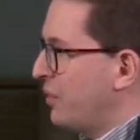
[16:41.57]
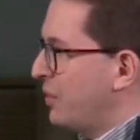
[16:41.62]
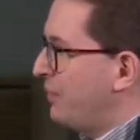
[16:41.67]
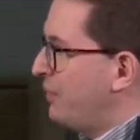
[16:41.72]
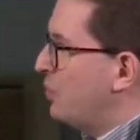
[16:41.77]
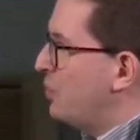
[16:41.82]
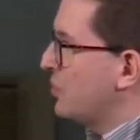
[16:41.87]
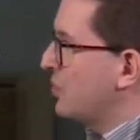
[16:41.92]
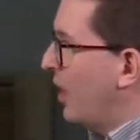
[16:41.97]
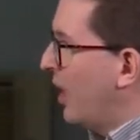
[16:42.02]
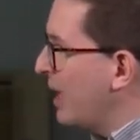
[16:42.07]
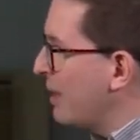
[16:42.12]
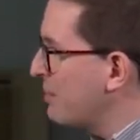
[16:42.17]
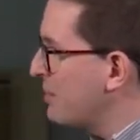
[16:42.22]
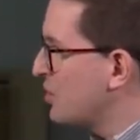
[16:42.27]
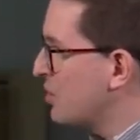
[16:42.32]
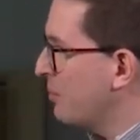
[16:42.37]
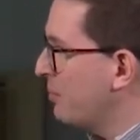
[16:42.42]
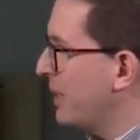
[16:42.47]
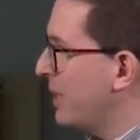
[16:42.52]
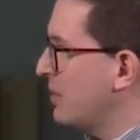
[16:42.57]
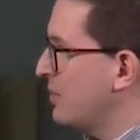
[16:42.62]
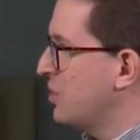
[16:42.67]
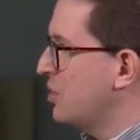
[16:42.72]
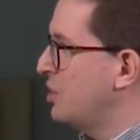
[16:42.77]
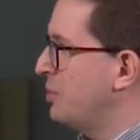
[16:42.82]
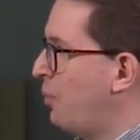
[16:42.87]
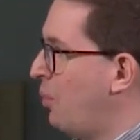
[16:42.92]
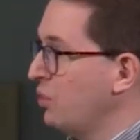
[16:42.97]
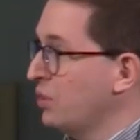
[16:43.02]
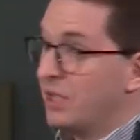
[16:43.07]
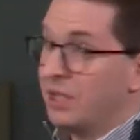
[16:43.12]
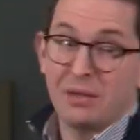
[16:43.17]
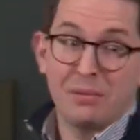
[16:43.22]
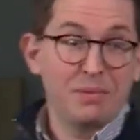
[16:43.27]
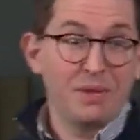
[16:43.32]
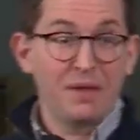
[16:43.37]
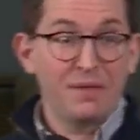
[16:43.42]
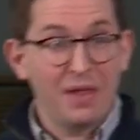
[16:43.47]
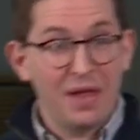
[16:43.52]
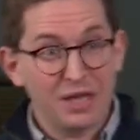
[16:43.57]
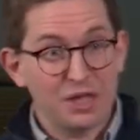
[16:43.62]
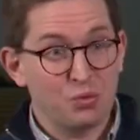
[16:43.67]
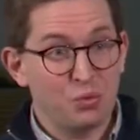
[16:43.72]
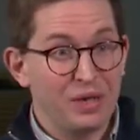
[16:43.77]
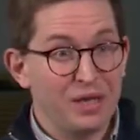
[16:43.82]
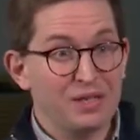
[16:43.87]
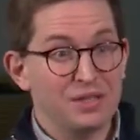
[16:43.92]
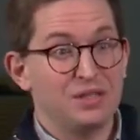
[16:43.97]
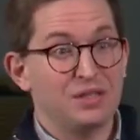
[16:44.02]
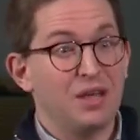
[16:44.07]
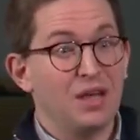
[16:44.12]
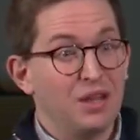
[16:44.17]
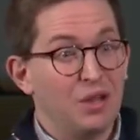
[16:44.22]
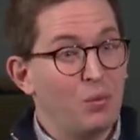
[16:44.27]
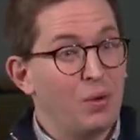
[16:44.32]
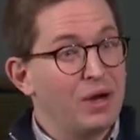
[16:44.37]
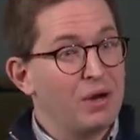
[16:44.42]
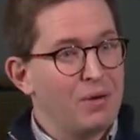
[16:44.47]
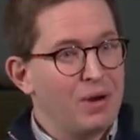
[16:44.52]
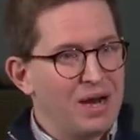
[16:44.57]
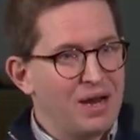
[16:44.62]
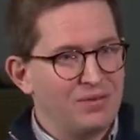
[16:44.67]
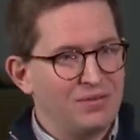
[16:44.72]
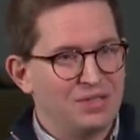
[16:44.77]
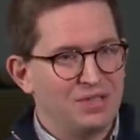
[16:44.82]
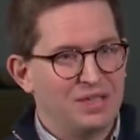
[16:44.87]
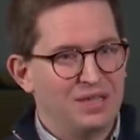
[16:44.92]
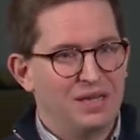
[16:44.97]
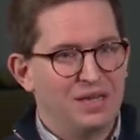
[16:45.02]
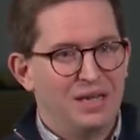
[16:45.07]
a difficult time and someone else is supporting them. Then next week, it's the other way around.